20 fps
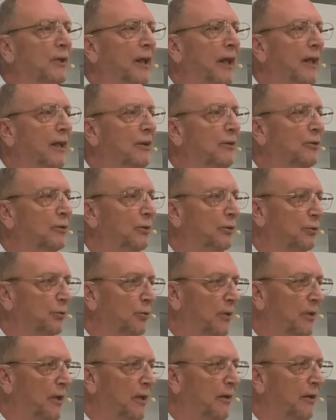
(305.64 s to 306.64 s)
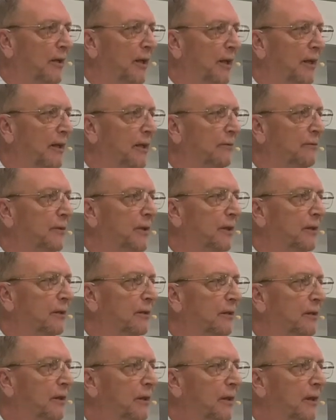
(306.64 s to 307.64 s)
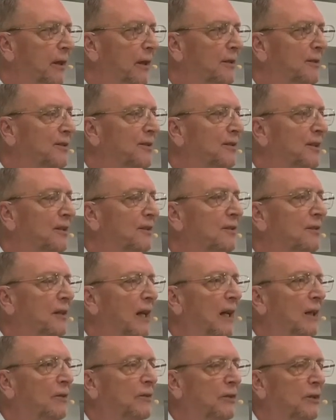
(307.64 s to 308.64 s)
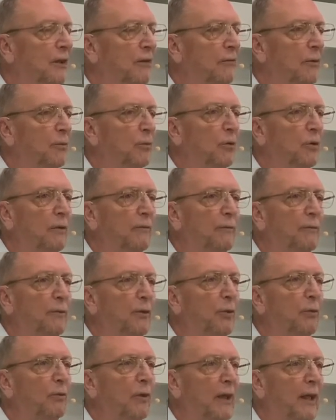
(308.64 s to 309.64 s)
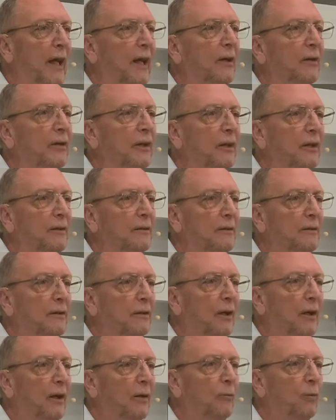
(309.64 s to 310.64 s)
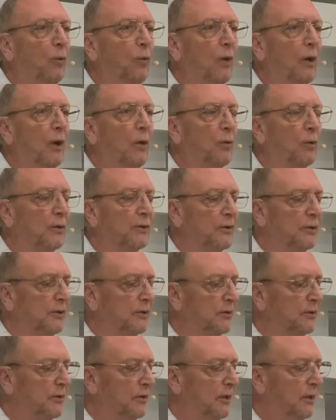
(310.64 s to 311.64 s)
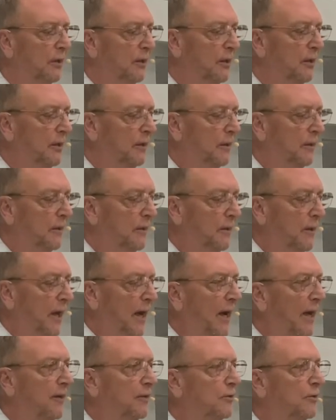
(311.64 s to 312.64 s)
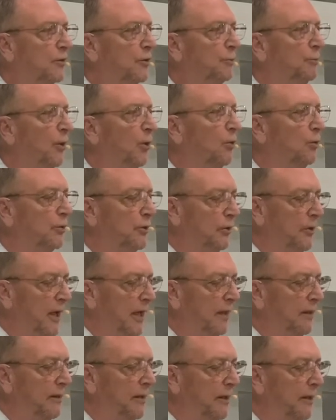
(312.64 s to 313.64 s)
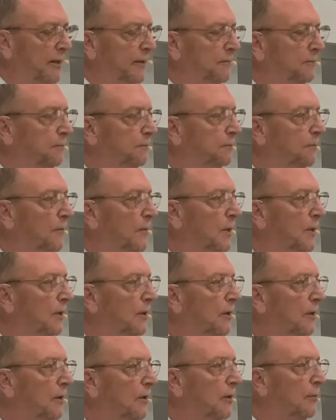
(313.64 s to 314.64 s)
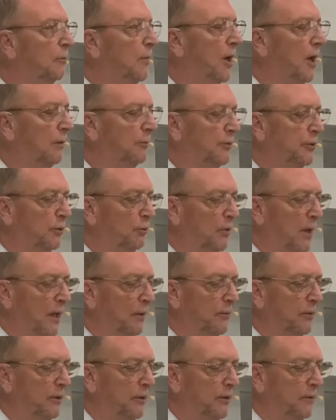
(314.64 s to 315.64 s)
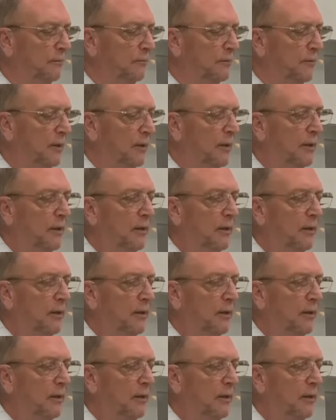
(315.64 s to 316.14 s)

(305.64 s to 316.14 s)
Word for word: angels were there that evening, and 6,000 of them were in full regalia on war horses. At his disposal that night, the mob surrounded him